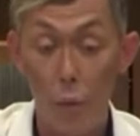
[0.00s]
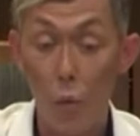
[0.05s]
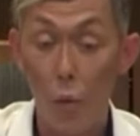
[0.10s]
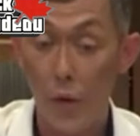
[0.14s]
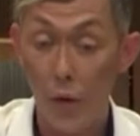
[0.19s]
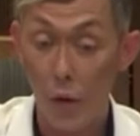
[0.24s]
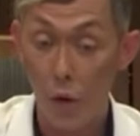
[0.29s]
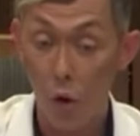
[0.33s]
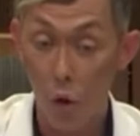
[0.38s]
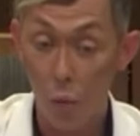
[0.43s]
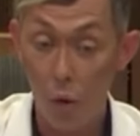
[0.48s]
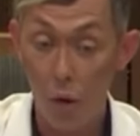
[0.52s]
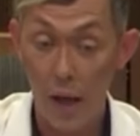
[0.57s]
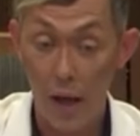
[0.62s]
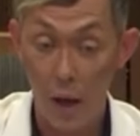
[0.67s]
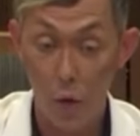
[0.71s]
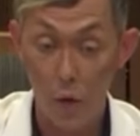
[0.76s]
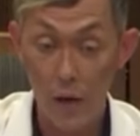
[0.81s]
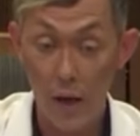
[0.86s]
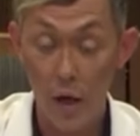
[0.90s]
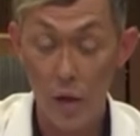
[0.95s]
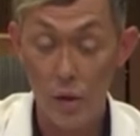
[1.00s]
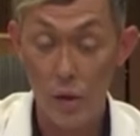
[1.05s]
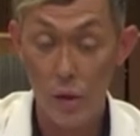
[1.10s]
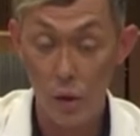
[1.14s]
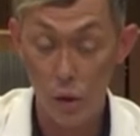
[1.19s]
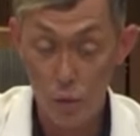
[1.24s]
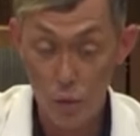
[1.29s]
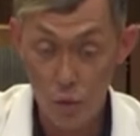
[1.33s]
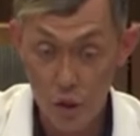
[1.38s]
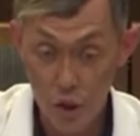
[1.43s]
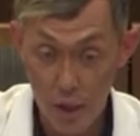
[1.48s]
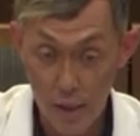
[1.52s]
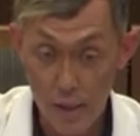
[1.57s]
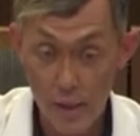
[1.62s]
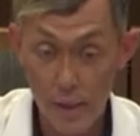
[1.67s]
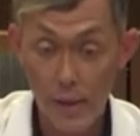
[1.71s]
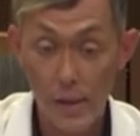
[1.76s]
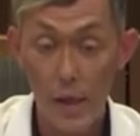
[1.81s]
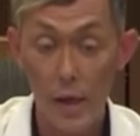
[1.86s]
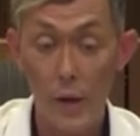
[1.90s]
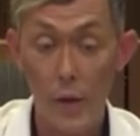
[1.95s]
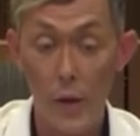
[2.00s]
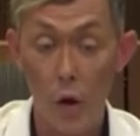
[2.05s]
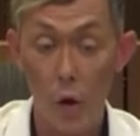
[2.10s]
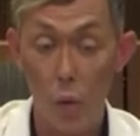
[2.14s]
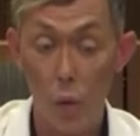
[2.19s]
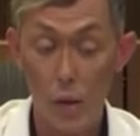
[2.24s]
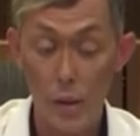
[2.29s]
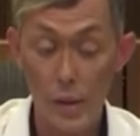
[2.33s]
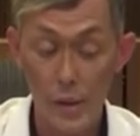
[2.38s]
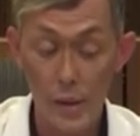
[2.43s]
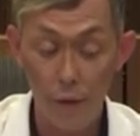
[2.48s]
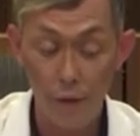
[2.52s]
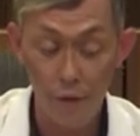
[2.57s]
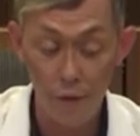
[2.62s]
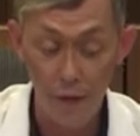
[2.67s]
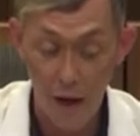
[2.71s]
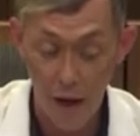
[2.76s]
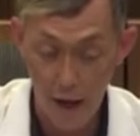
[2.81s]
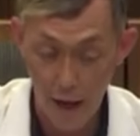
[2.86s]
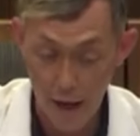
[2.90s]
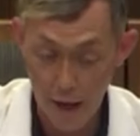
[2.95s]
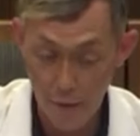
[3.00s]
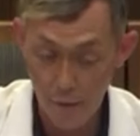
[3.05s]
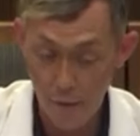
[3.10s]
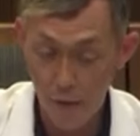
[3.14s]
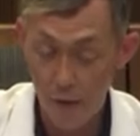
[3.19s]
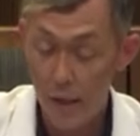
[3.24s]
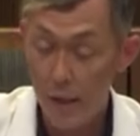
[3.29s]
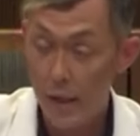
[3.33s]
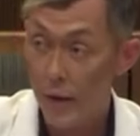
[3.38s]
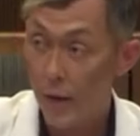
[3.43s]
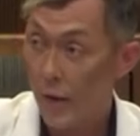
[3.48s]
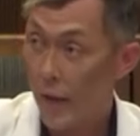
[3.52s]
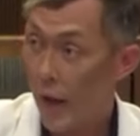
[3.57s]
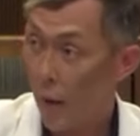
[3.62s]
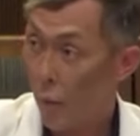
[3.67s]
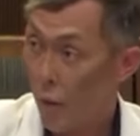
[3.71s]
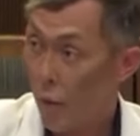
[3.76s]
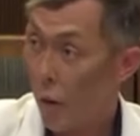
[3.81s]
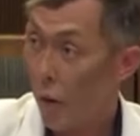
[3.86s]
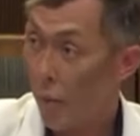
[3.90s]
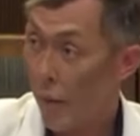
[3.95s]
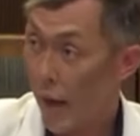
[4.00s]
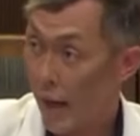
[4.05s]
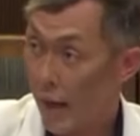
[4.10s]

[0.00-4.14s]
with Global Healthcare Solutions, there was five that we were